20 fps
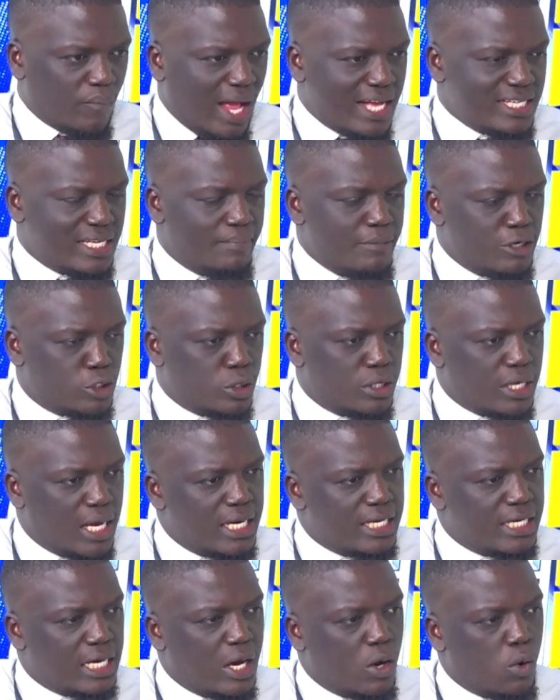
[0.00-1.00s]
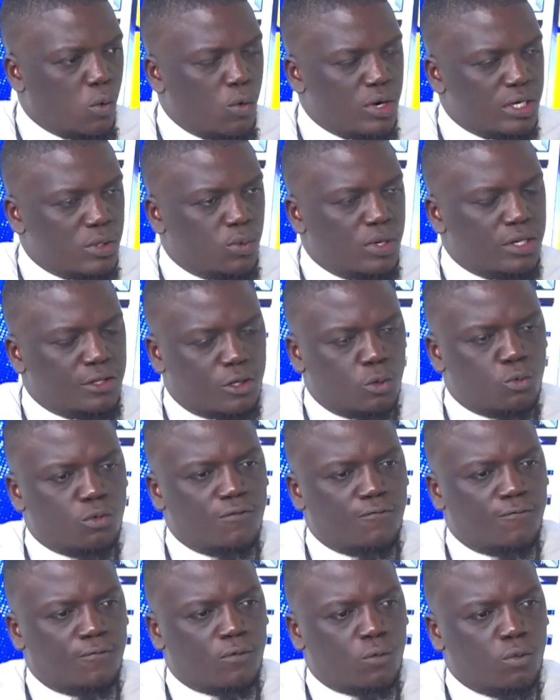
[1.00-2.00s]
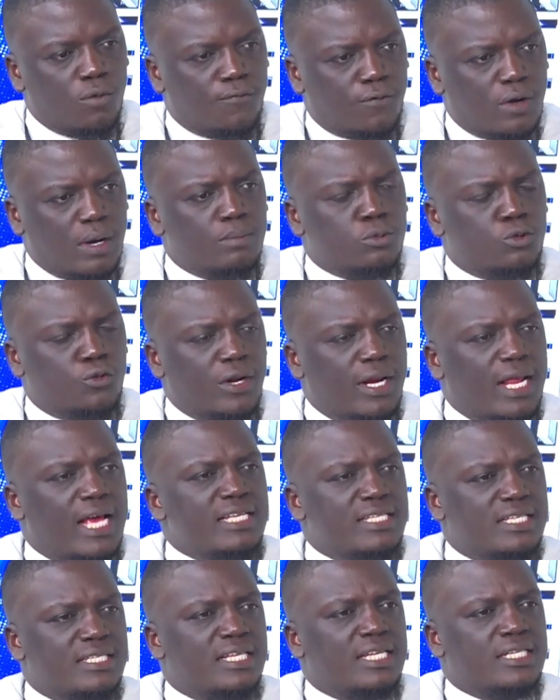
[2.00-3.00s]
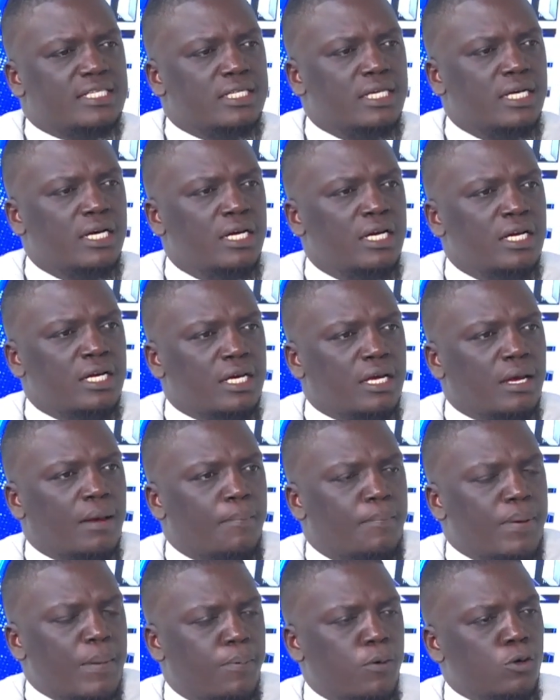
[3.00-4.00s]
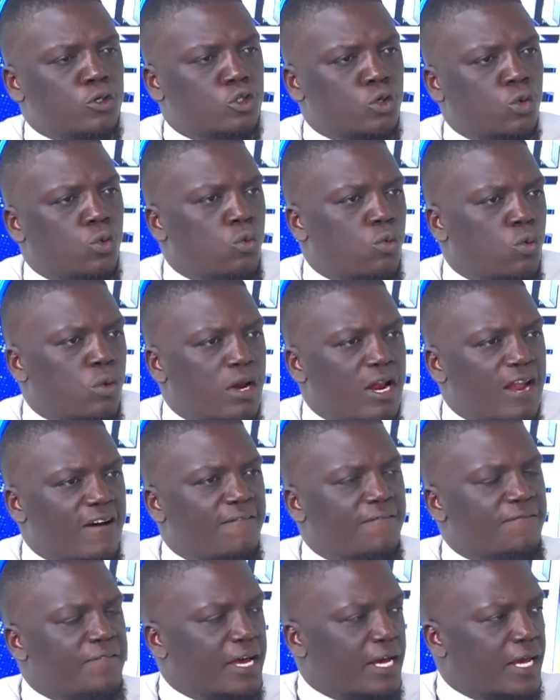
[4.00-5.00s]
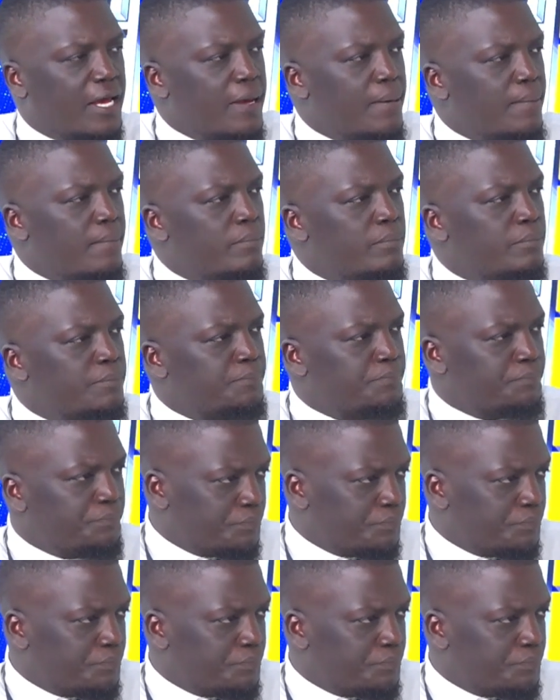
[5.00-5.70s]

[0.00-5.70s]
as I mentioned earlier, one thing we've come to realize is that people do love the game,